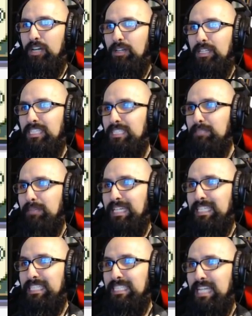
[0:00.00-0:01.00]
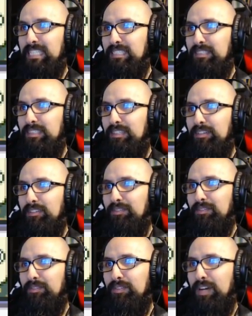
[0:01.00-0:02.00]
No, that doesn't make any sense.
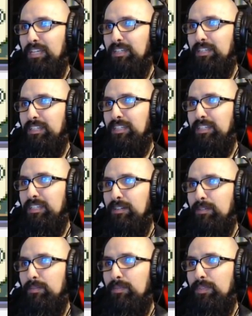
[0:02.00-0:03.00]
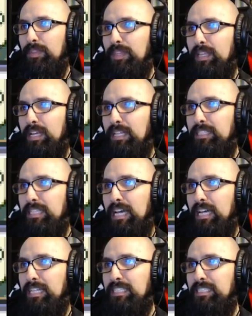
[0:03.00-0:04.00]
Fire
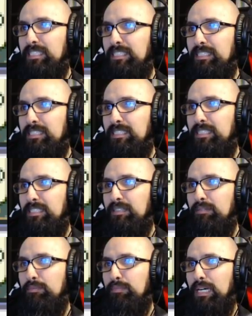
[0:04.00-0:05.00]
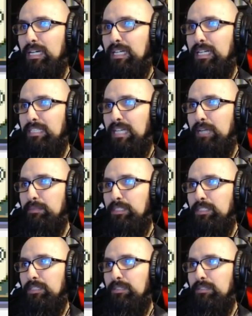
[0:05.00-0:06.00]
attacks bug at times
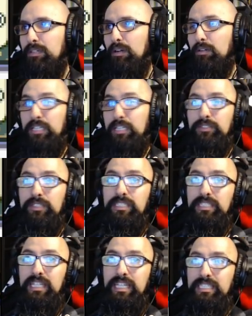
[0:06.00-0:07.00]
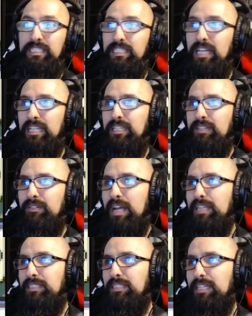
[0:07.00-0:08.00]
two. Okay, so this thing is not
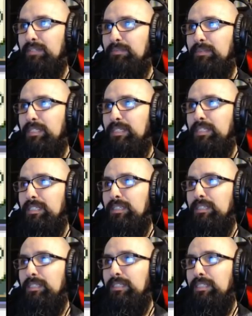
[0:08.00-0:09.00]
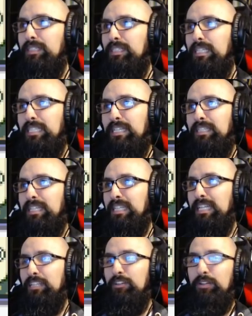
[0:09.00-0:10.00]
grass type. That's the other
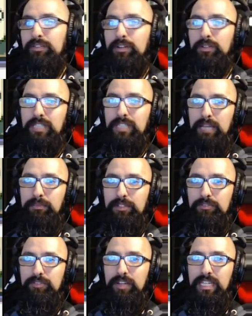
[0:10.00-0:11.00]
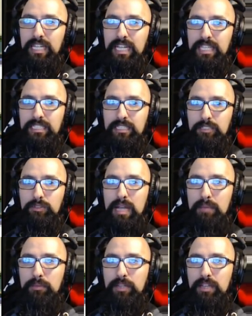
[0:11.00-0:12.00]
thing then, you don't even know what types you're fighting against and
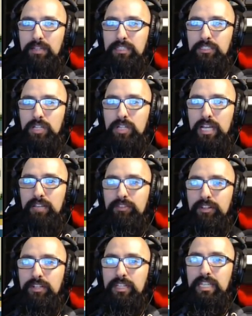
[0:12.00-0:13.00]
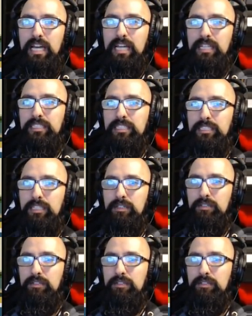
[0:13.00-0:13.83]
crap. Okay, let's try Fury Attack. Let's just